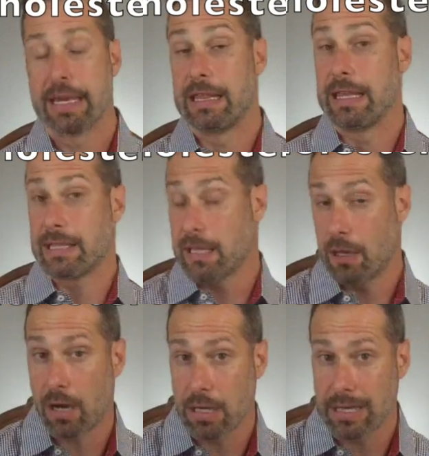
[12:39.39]
This can
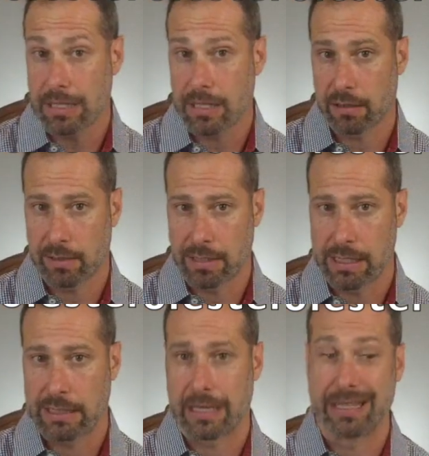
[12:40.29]
cause insulin
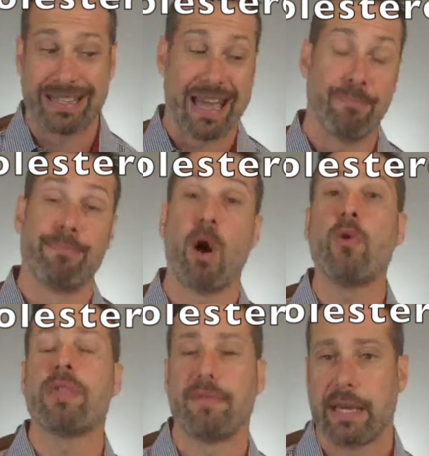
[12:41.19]
resistance, and
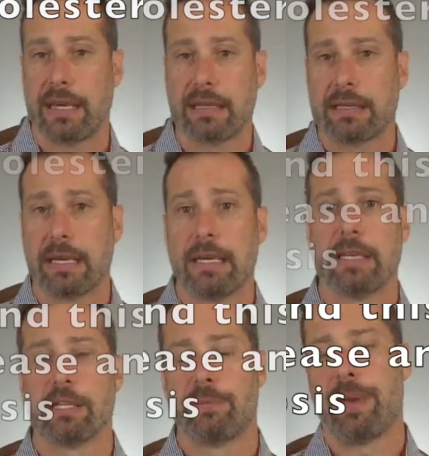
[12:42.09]
both of these
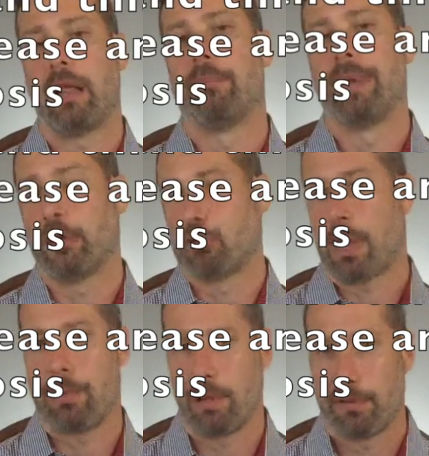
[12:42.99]
spell big
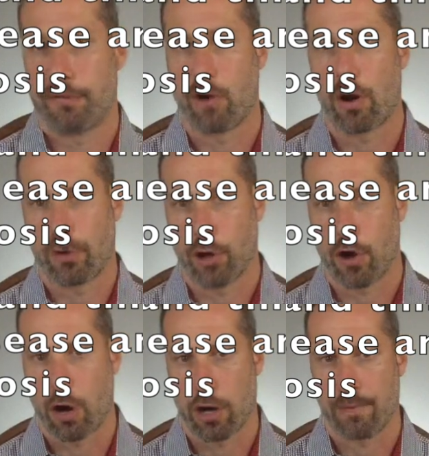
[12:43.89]
trouble for your
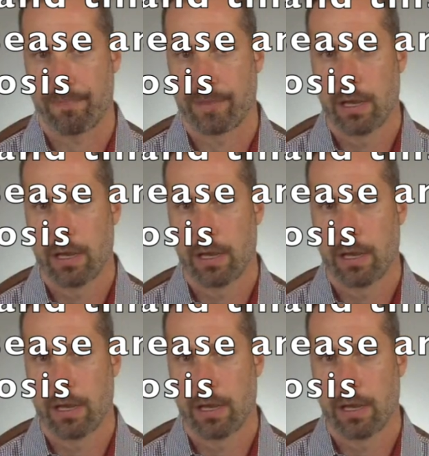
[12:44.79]
heart.